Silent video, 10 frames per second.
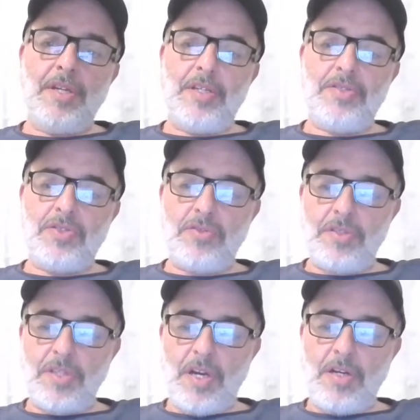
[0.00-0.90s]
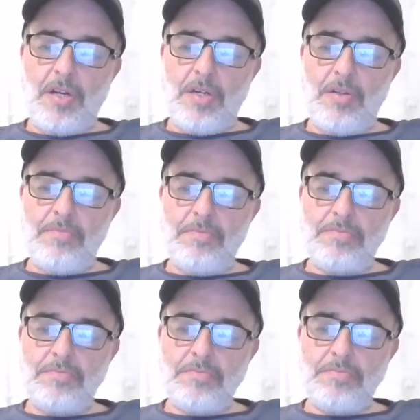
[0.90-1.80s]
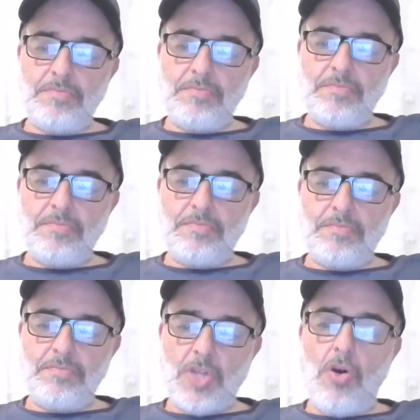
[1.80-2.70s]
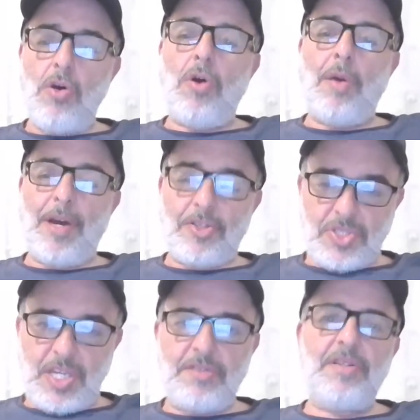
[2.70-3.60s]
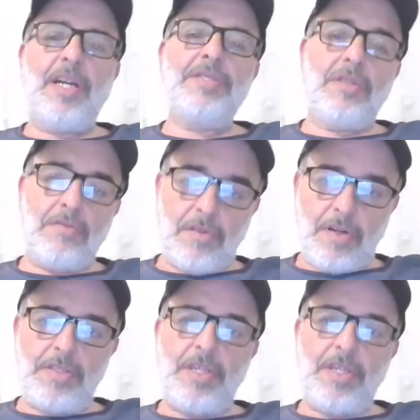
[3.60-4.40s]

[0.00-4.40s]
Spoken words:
Because Sunnah.com, oh, about standardizing the Quran.